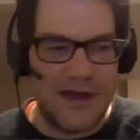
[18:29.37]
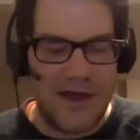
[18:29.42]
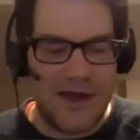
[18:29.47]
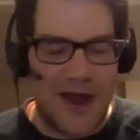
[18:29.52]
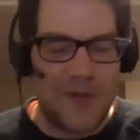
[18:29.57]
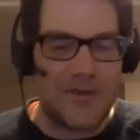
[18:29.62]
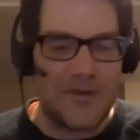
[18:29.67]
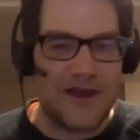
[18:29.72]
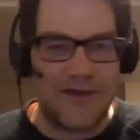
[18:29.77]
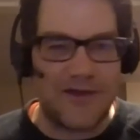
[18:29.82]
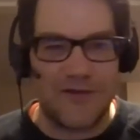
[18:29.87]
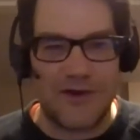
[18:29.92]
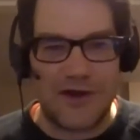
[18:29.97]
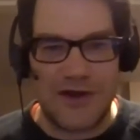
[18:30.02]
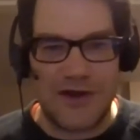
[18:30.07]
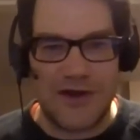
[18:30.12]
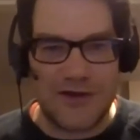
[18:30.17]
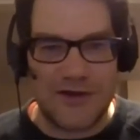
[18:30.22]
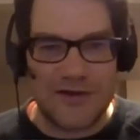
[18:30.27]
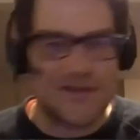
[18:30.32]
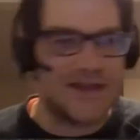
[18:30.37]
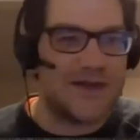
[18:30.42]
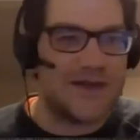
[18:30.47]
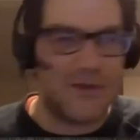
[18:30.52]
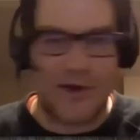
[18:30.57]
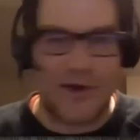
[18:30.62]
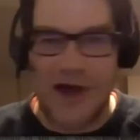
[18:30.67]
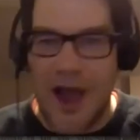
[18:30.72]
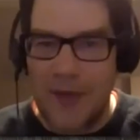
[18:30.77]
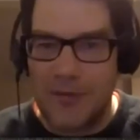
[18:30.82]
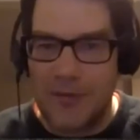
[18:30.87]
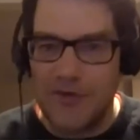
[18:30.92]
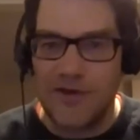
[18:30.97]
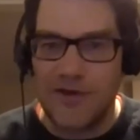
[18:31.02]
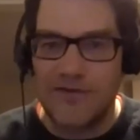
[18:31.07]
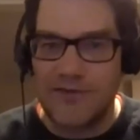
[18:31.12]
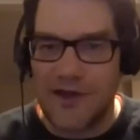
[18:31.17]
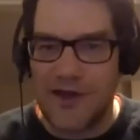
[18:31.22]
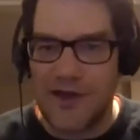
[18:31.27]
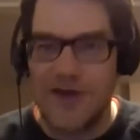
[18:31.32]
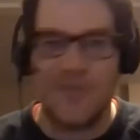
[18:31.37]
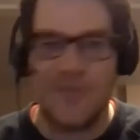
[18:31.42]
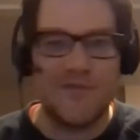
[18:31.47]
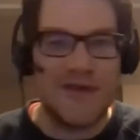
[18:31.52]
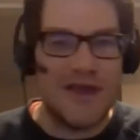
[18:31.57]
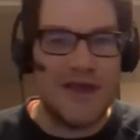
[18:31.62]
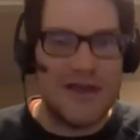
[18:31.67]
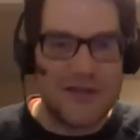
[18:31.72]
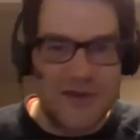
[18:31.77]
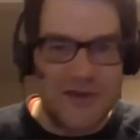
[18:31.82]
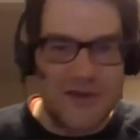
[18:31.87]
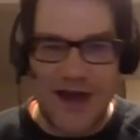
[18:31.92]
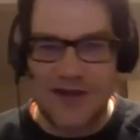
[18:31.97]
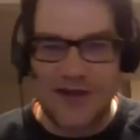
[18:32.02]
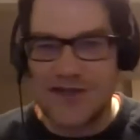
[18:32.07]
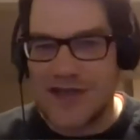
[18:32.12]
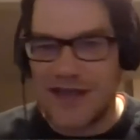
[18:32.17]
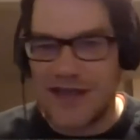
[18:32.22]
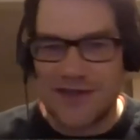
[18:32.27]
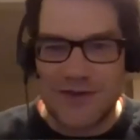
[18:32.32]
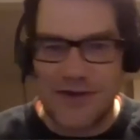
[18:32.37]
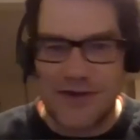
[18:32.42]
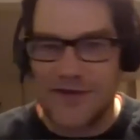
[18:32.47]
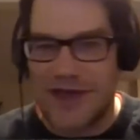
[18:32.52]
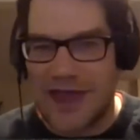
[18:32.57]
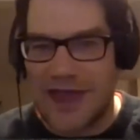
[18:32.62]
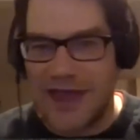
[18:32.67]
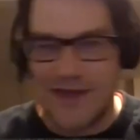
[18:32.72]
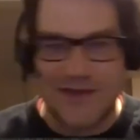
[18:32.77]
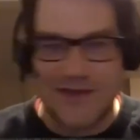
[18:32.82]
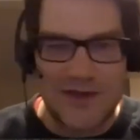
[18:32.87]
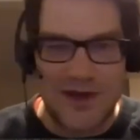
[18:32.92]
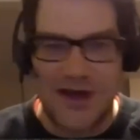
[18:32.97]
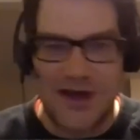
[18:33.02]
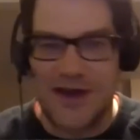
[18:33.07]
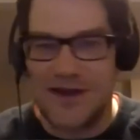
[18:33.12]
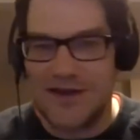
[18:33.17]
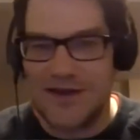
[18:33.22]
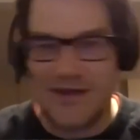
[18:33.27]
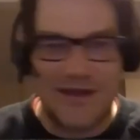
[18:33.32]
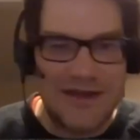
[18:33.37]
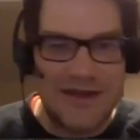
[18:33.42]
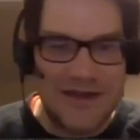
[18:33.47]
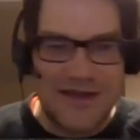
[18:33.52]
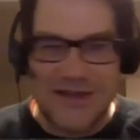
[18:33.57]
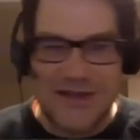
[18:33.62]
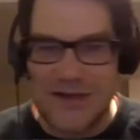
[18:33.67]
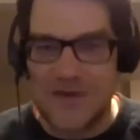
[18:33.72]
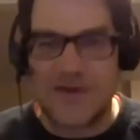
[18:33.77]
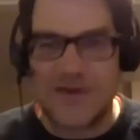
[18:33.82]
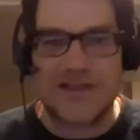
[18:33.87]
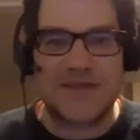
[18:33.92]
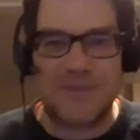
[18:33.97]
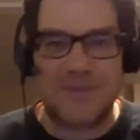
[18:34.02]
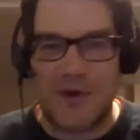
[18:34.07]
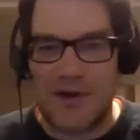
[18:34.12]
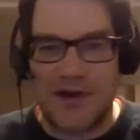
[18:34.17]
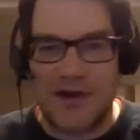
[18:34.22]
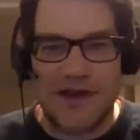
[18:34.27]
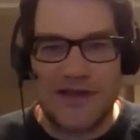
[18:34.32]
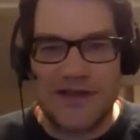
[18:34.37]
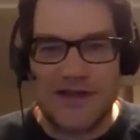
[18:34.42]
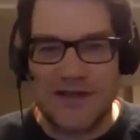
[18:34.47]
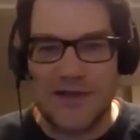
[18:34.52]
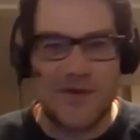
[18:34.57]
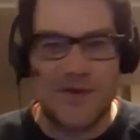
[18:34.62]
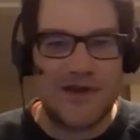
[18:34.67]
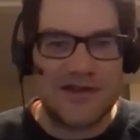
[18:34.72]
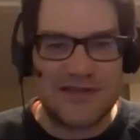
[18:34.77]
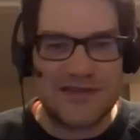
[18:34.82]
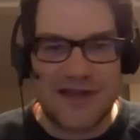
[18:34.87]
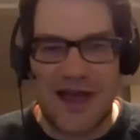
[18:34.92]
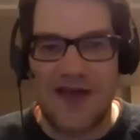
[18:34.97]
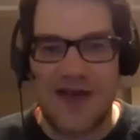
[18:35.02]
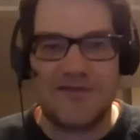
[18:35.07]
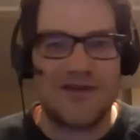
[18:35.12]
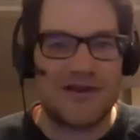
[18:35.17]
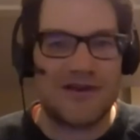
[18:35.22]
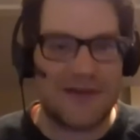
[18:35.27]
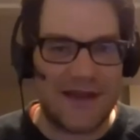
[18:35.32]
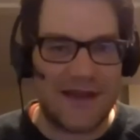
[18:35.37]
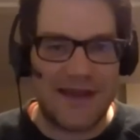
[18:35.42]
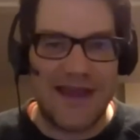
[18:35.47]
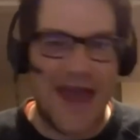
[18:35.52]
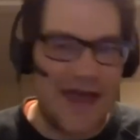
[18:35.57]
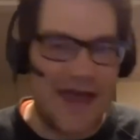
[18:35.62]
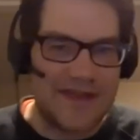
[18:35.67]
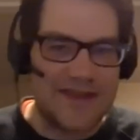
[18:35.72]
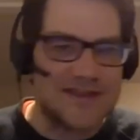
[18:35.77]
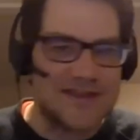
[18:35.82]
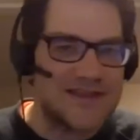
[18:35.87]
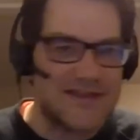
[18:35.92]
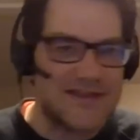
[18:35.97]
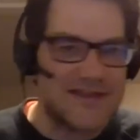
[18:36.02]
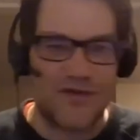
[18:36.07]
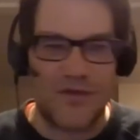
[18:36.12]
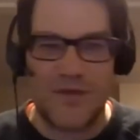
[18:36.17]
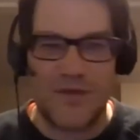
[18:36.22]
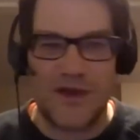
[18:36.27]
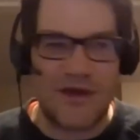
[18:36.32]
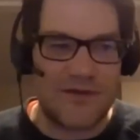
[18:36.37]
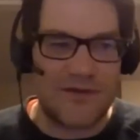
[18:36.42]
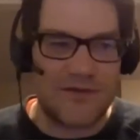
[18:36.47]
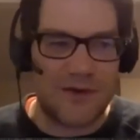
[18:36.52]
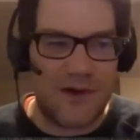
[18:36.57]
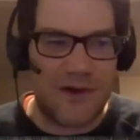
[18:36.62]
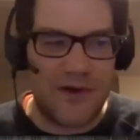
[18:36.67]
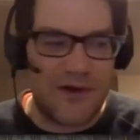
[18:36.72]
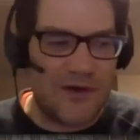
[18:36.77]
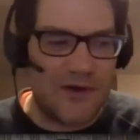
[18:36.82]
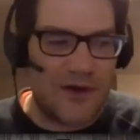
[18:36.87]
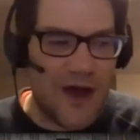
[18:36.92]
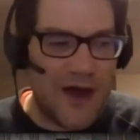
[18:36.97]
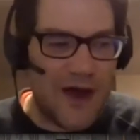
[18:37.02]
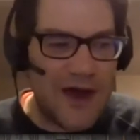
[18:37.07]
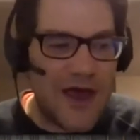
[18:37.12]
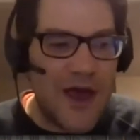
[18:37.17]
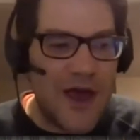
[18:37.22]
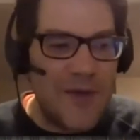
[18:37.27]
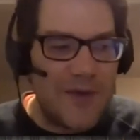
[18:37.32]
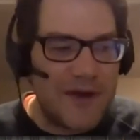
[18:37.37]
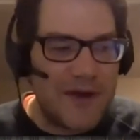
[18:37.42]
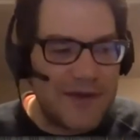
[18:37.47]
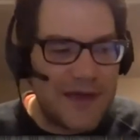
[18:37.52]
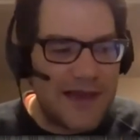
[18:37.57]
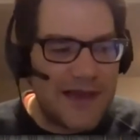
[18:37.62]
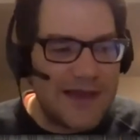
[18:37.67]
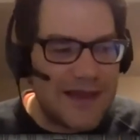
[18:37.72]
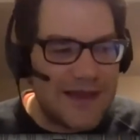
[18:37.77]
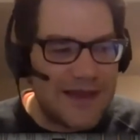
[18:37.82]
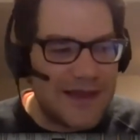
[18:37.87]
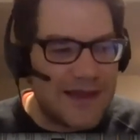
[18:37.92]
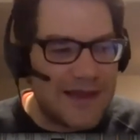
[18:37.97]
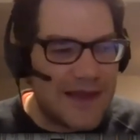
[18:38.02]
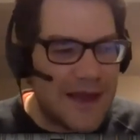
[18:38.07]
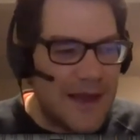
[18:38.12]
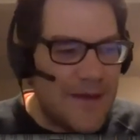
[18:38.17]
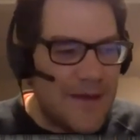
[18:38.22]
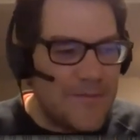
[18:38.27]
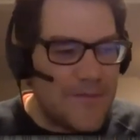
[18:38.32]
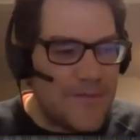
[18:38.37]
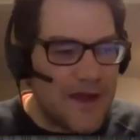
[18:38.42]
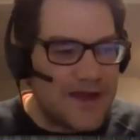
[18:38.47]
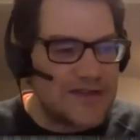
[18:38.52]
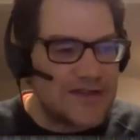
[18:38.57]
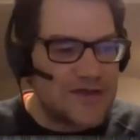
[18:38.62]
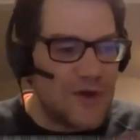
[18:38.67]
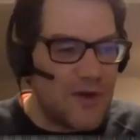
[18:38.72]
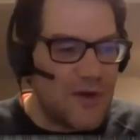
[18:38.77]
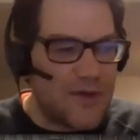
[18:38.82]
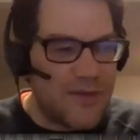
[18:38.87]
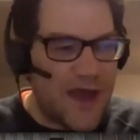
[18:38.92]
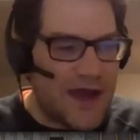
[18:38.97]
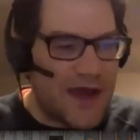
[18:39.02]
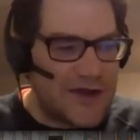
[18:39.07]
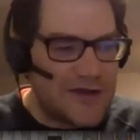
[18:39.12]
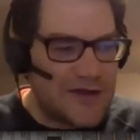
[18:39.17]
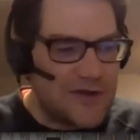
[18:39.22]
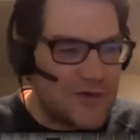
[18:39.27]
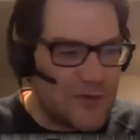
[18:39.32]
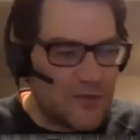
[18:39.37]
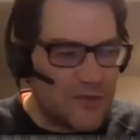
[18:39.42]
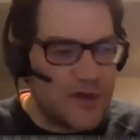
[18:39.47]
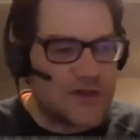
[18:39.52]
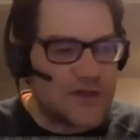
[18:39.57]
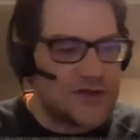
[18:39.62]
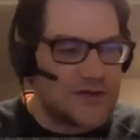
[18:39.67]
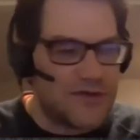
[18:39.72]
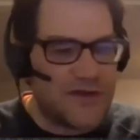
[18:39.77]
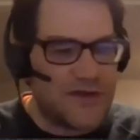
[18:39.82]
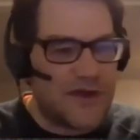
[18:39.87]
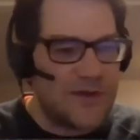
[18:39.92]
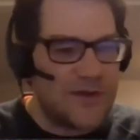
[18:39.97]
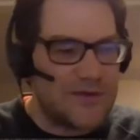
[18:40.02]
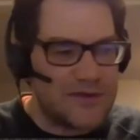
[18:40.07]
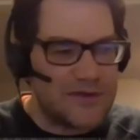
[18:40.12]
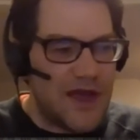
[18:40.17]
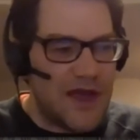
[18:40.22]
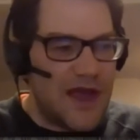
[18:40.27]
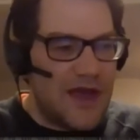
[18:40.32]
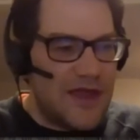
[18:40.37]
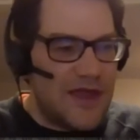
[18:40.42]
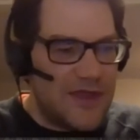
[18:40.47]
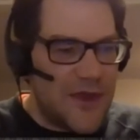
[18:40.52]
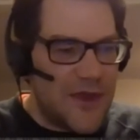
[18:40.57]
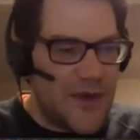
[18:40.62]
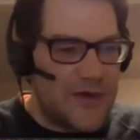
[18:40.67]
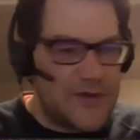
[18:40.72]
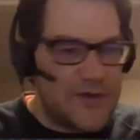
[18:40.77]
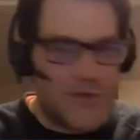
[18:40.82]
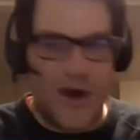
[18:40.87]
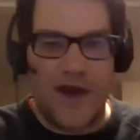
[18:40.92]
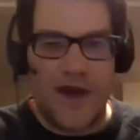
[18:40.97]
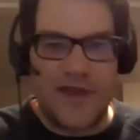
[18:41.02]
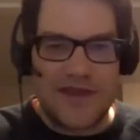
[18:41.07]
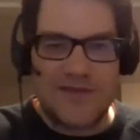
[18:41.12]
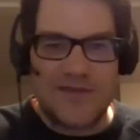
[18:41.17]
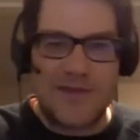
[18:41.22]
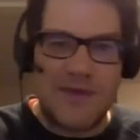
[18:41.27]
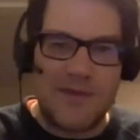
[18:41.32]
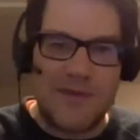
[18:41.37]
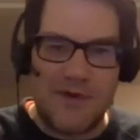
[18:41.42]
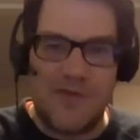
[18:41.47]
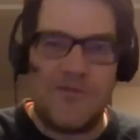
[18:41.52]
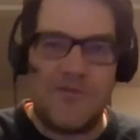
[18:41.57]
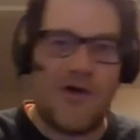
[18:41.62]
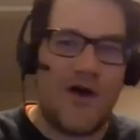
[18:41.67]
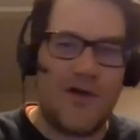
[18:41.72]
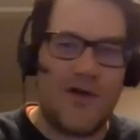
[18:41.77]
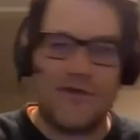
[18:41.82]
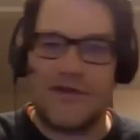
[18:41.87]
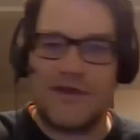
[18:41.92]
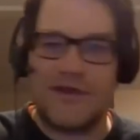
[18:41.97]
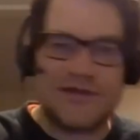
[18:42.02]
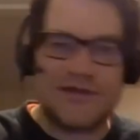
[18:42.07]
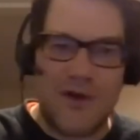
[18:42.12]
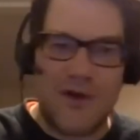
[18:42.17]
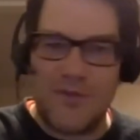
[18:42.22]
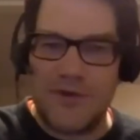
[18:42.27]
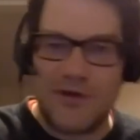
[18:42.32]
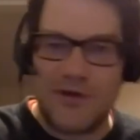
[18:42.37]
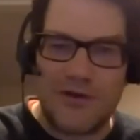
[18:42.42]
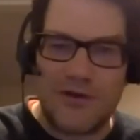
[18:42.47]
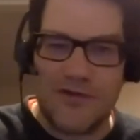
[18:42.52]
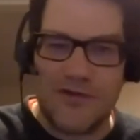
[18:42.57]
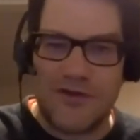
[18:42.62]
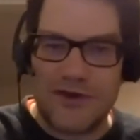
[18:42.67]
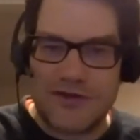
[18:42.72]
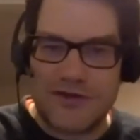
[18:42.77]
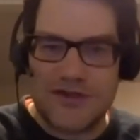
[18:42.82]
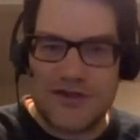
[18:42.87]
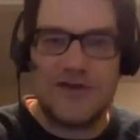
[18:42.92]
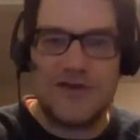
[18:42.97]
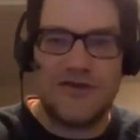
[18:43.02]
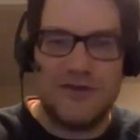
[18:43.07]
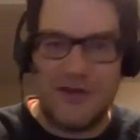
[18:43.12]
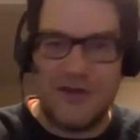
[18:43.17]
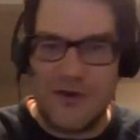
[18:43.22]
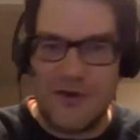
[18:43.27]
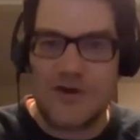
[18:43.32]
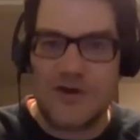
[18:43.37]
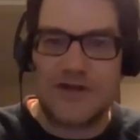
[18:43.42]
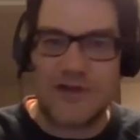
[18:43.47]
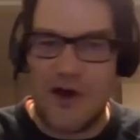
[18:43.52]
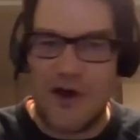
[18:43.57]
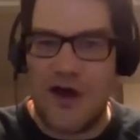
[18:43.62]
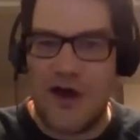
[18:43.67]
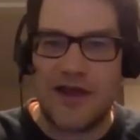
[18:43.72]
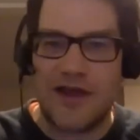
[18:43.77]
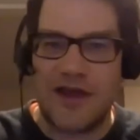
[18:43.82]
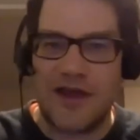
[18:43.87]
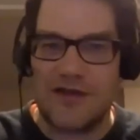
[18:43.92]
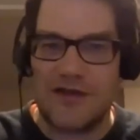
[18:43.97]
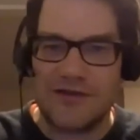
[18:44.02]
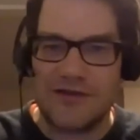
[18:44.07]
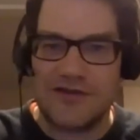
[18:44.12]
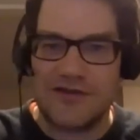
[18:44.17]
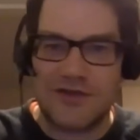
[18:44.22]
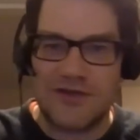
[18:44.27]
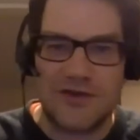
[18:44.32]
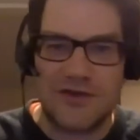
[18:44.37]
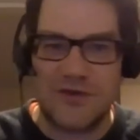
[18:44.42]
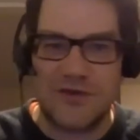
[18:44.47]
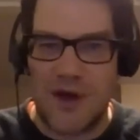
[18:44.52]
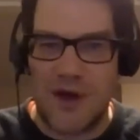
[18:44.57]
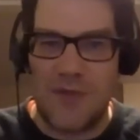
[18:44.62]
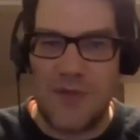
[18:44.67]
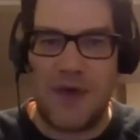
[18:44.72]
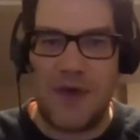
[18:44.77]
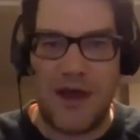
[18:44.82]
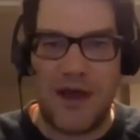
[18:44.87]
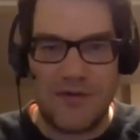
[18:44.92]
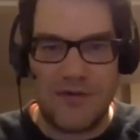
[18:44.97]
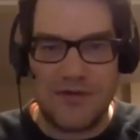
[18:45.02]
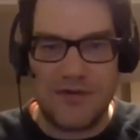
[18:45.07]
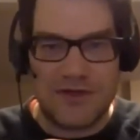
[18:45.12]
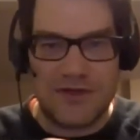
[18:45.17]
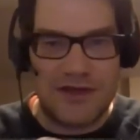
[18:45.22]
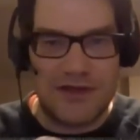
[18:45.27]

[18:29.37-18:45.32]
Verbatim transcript: how many ever years, and they do a couple of them. So you actually get sort of hands-on sort of experience doing stuff. And you're like, yeah, this is for me or not. But I think like, I guess going back to your original thing was, there was one of these people involved in this Open University who you were talking to about